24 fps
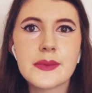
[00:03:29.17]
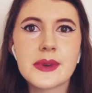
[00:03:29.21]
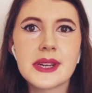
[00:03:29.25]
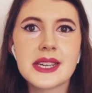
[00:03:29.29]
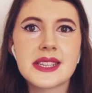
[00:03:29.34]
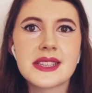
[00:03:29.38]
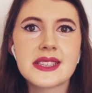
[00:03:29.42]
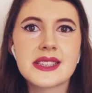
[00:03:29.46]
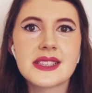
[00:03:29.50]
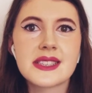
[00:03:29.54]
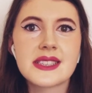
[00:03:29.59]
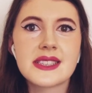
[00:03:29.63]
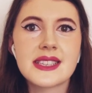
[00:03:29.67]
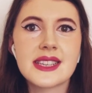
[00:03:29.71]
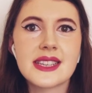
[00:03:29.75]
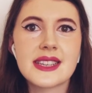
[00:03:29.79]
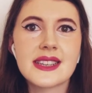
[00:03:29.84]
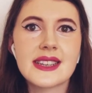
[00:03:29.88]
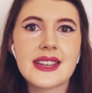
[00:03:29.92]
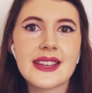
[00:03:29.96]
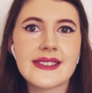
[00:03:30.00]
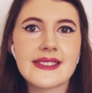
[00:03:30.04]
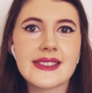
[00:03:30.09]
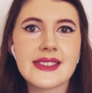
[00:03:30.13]
which
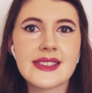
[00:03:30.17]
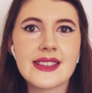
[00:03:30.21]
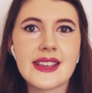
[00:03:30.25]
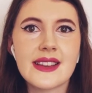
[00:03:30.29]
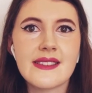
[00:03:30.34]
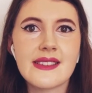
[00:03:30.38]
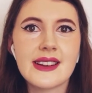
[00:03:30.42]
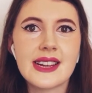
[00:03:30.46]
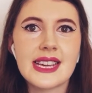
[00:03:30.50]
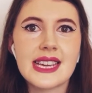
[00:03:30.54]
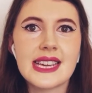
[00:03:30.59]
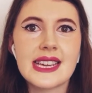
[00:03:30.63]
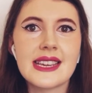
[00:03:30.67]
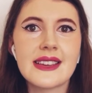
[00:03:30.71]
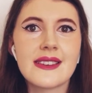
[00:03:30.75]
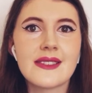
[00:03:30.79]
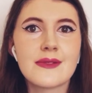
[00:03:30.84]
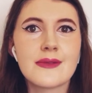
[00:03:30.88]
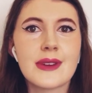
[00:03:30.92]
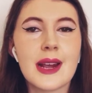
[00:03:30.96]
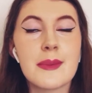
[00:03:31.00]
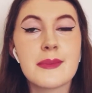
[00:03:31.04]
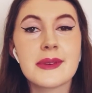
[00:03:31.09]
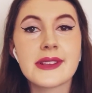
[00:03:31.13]
didn't necessarily
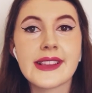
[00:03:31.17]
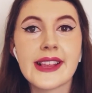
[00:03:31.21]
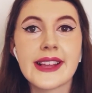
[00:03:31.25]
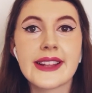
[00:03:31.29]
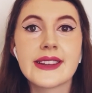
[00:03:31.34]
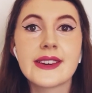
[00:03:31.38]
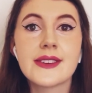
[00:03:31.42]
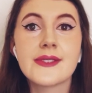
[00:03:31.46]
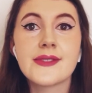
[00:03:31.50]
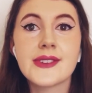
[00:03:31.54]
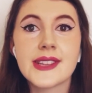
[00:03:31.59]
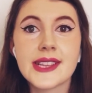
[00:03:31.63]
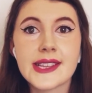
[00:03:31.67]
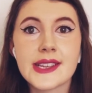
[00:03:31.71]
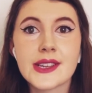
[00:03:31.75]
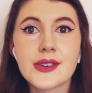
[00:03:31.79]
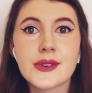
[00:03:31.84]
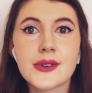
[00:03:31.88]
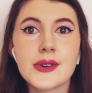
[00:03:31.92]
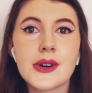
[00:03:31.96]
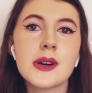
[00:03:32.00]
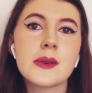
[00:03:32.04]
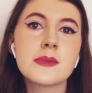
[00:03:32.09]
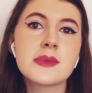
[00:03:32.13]
represent a
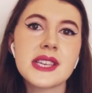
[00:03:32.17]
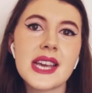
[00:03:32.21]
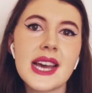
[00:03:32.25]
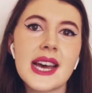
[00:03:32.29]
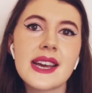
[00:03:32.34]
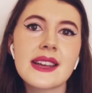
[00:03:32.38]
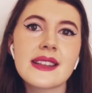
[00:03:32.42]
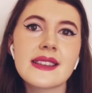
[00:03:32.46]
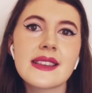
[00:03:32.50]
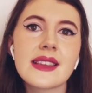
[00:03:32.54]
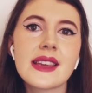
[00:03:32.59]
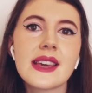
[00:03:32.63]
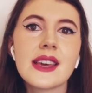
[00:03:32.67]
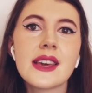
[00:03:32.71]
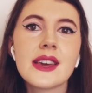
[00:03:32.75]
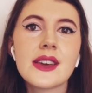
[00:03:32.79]
physical object,